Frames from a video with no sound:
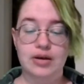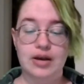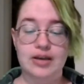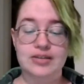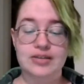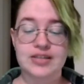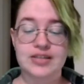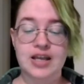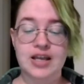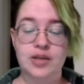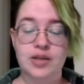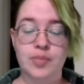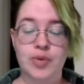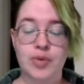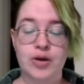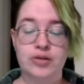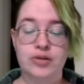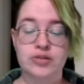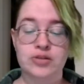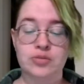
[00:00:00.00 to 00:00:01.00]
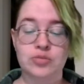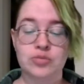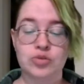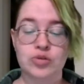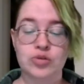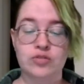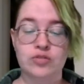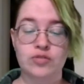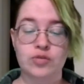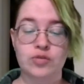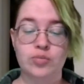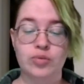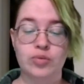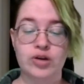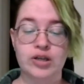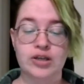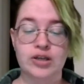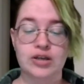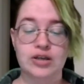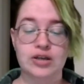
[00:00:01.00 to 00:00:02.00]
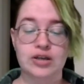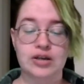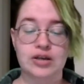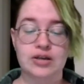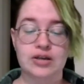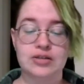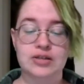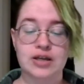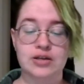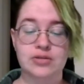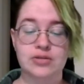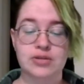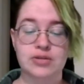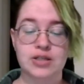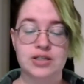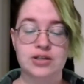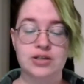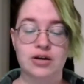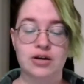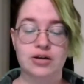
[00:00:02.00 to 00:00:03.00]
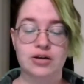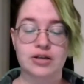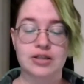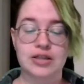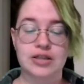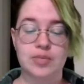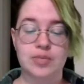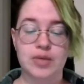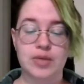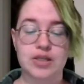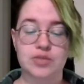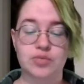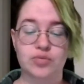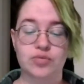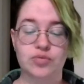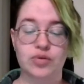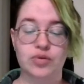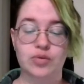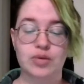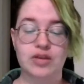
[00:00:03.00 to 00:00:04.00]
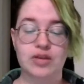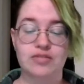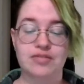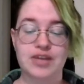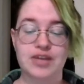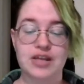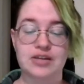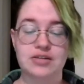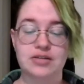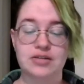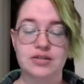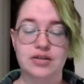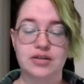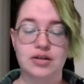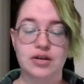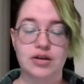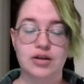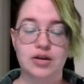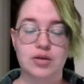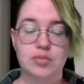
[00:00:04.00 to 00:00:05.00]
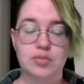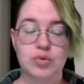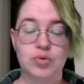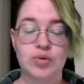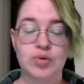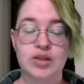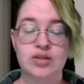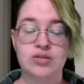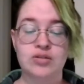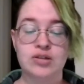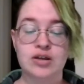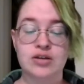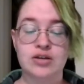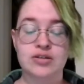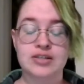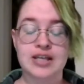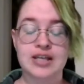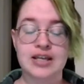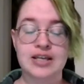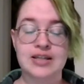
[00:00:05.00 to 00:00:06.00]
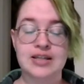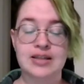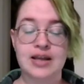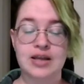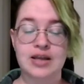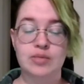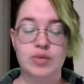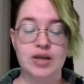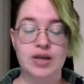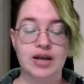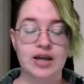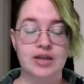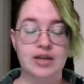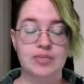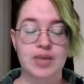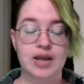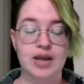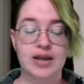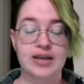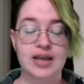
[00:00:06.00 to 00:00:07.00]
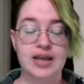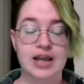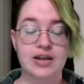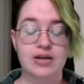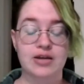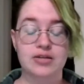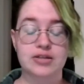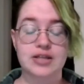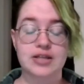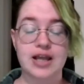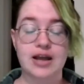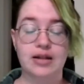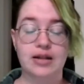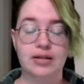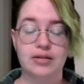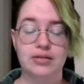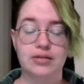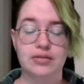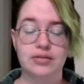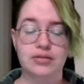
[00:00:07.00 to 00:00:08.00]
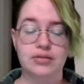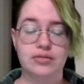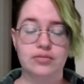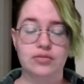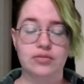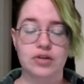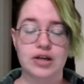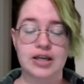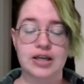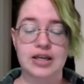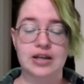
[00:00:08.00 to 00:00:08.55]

I stand upon some dreadful brink, and it is utterly dark in the abyss before my feet. Whether there is any light behind me I cannot tell, for I